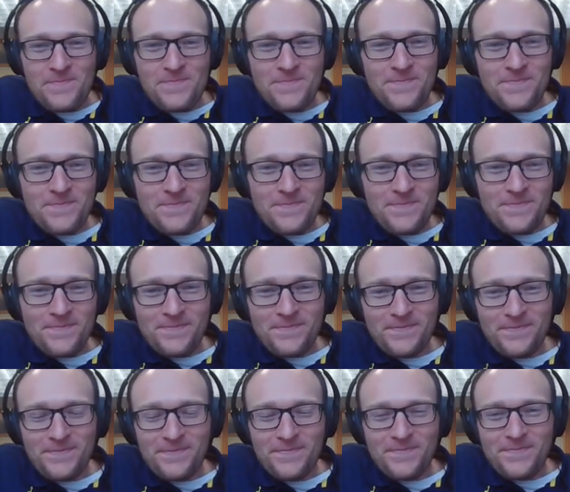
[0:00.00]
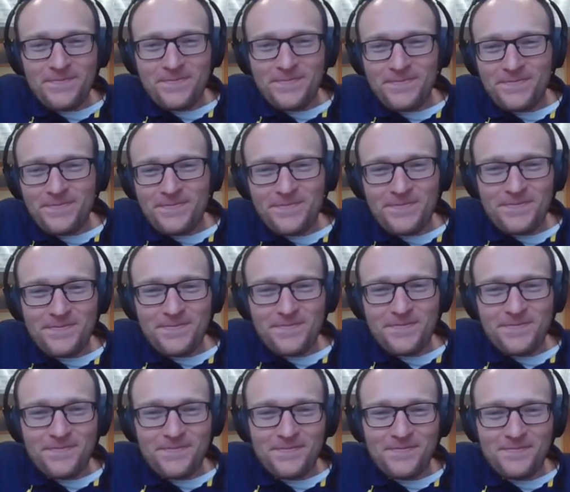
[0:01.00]

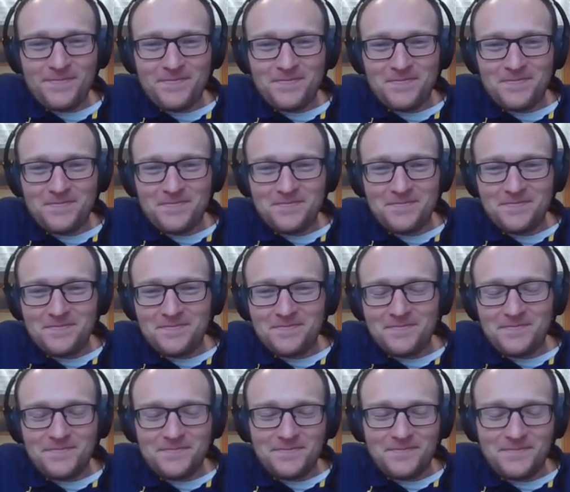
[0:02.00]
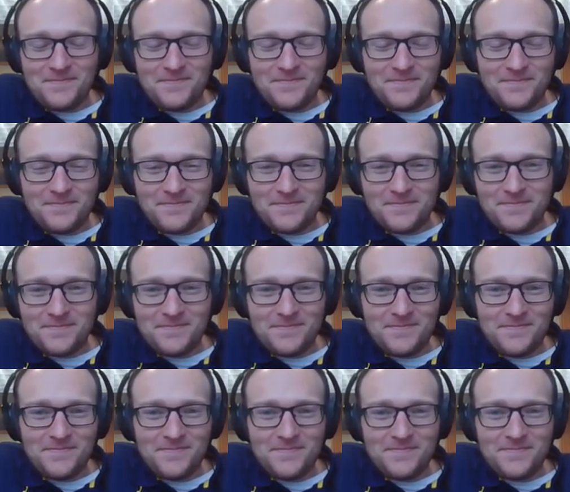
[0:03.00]

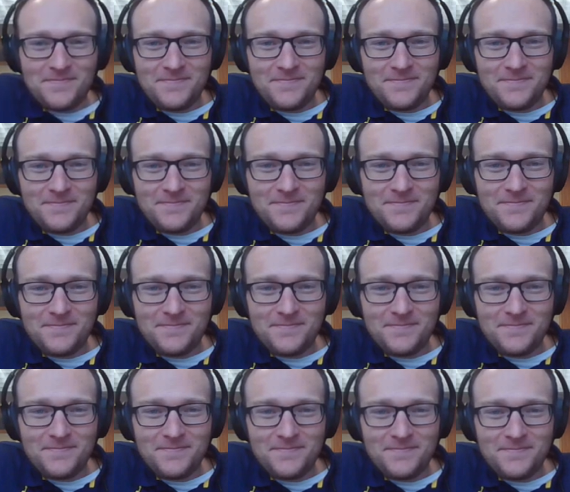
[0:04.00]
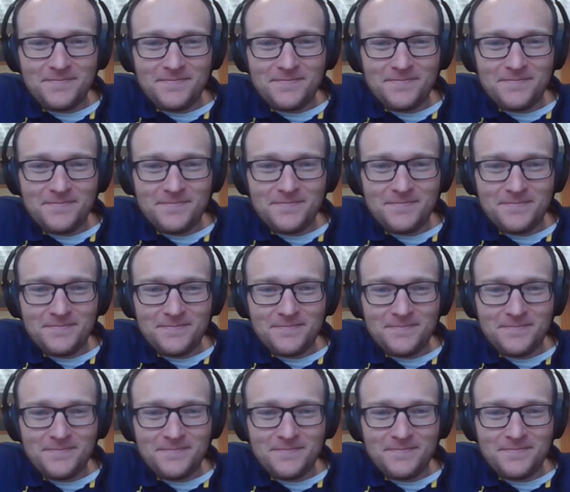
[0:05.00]

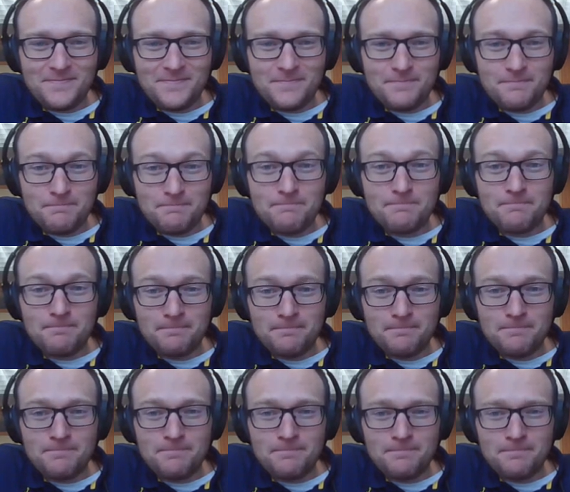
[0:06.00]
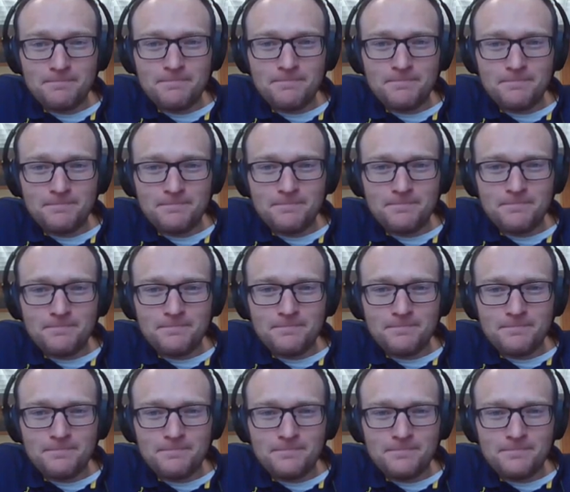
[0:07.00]
(silent)